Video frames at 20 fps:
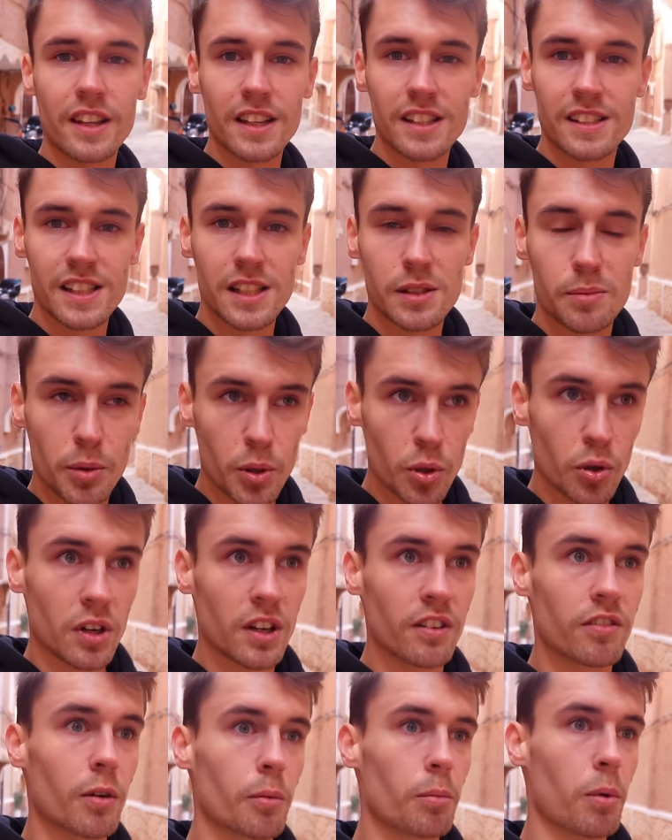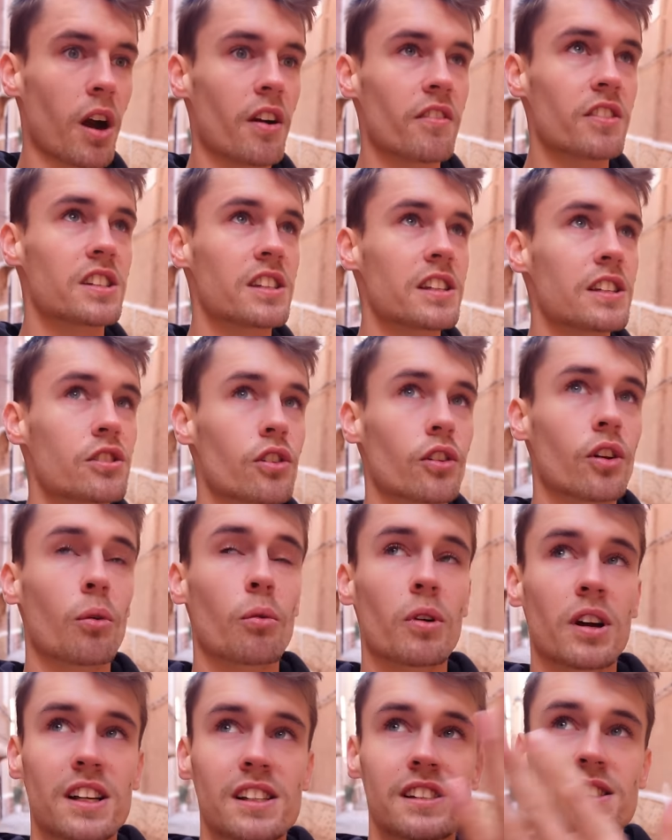this is purely for privacy, so no
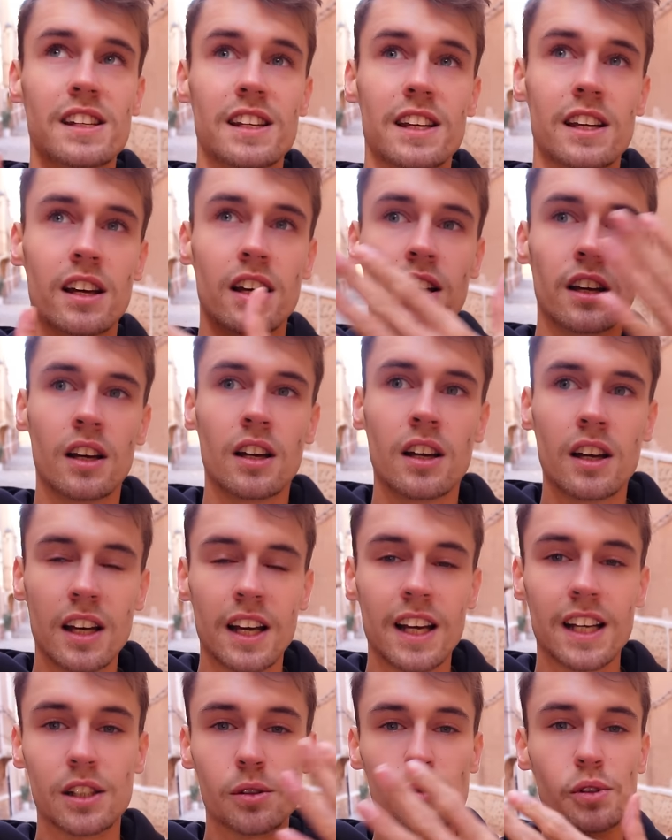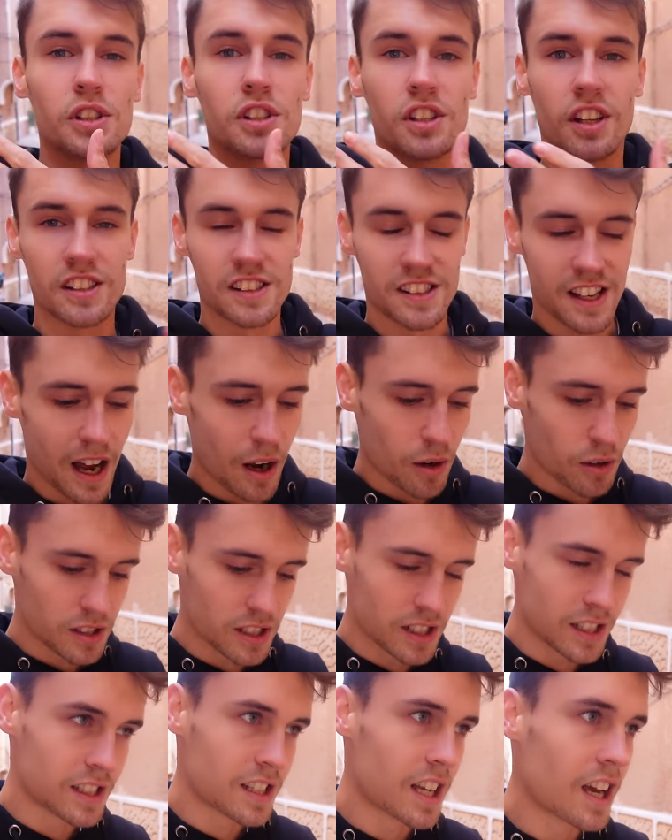one can see into each other's
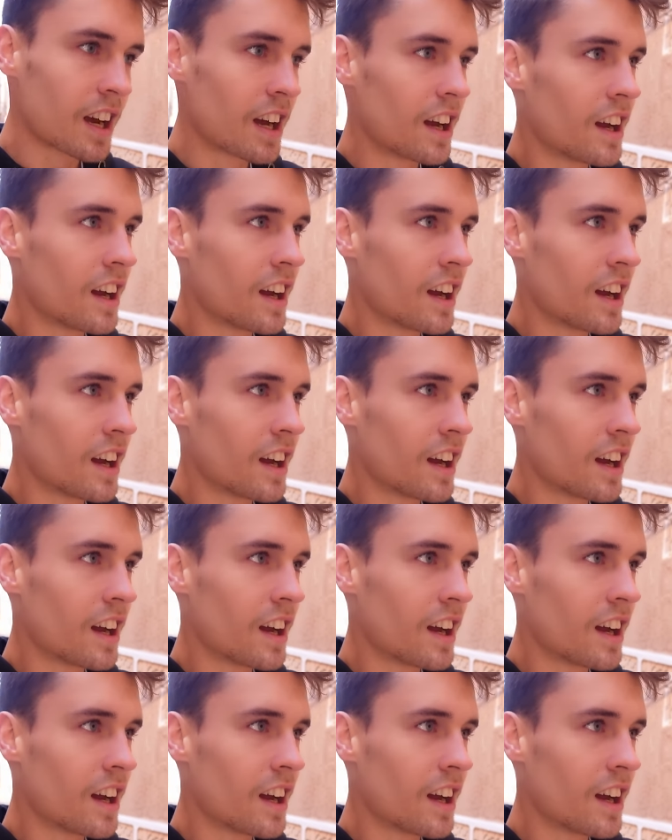houses.